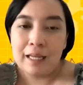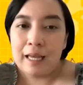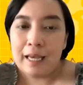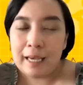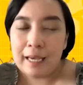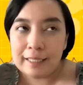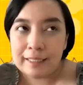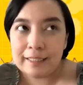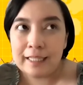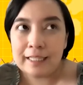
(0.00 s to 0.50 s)

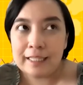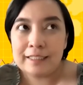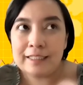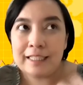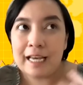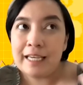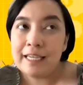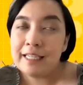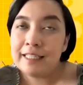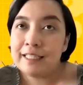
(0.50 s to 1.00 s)
And then
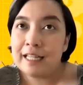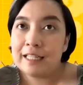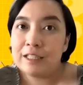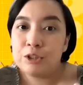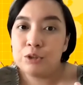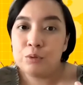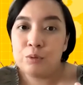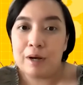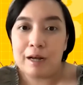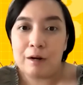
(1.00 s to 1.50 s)
tying
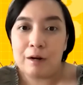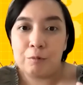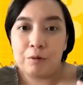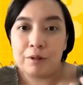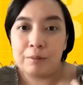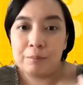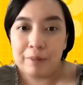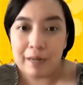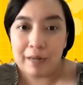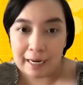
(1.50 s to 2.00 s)
that to
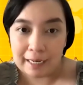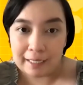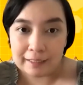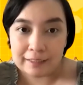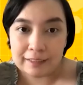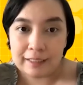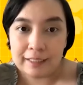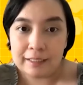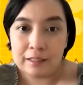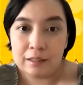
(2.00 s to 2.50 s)
our
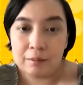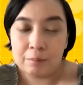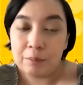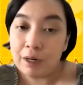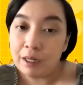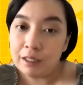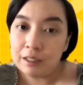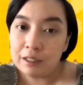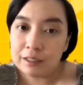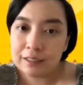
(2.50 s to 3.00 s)
brand in the
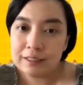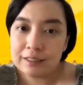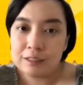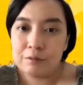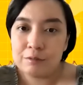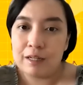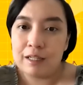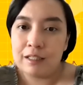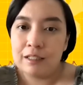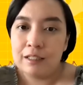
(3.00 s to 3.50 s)
product as
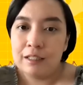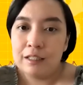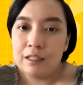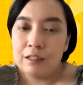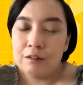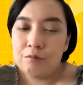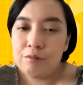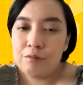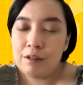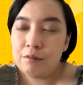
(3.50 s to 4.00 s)
well,
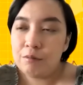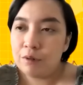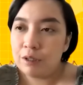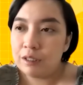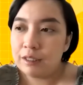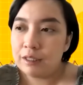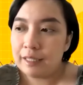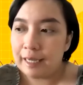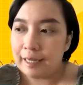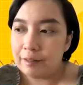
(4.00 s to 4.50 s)
we
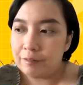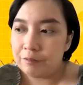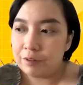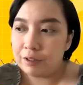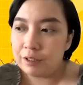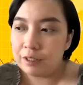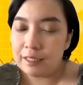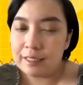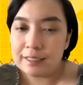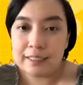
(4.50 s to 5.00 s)
want
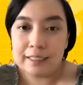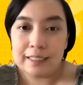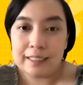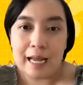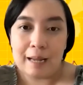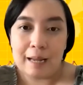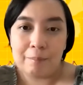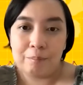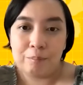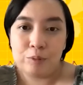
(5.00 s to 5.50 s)
Canva as an
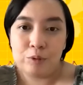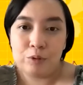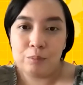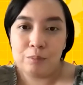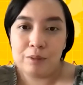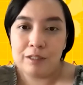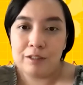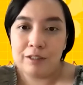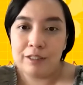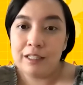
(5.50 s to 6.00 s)
app to
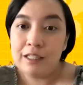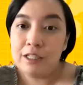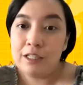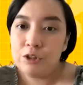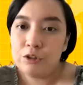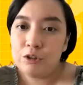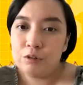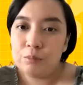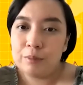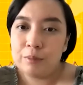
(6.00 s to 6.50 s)
be really
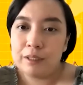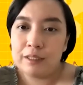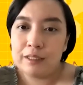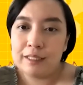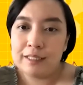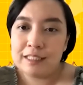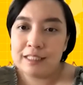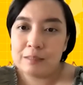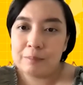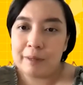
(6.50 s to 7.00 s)
human,
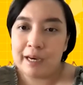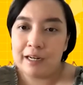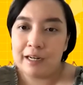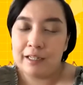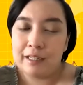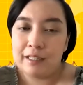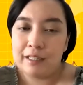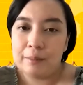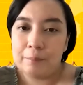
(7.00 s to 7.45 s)
inspiring, and